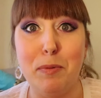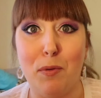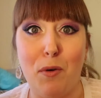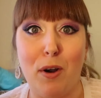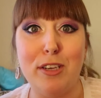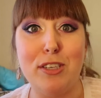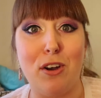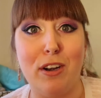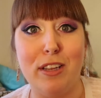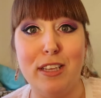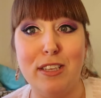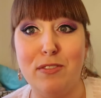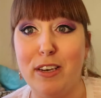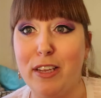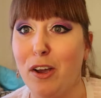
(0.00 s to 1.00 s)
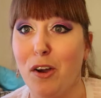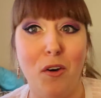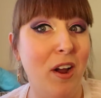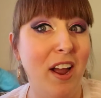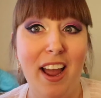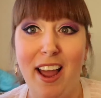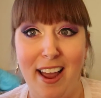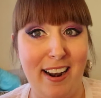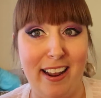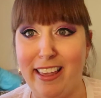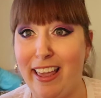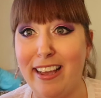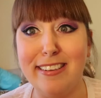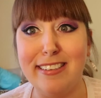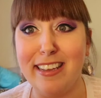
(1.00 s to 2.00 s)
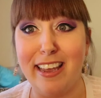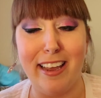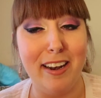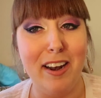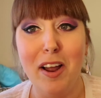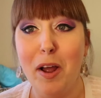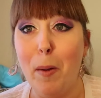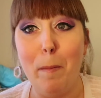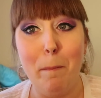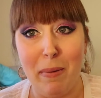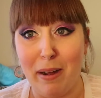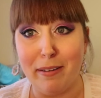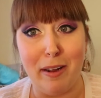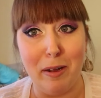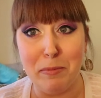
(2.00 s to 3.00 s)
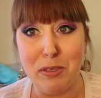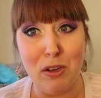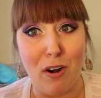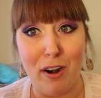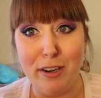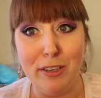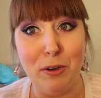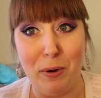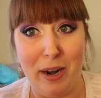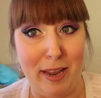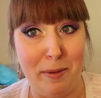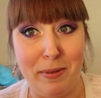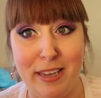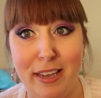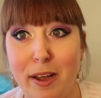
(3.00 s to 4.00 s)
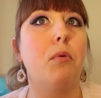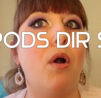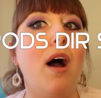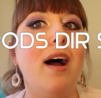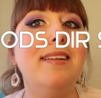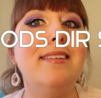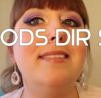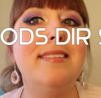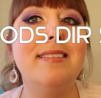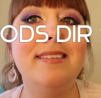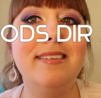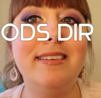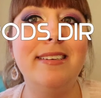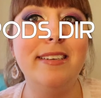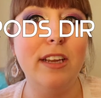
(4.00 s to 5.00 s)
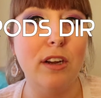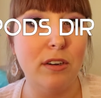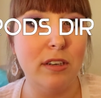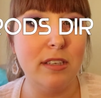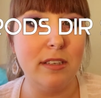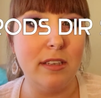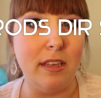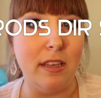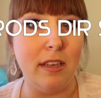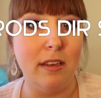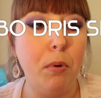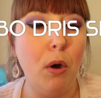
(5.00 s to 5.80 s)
before I started this video, and I can't say it. Monica, I'm sorry, don't hate me. Bodirsky,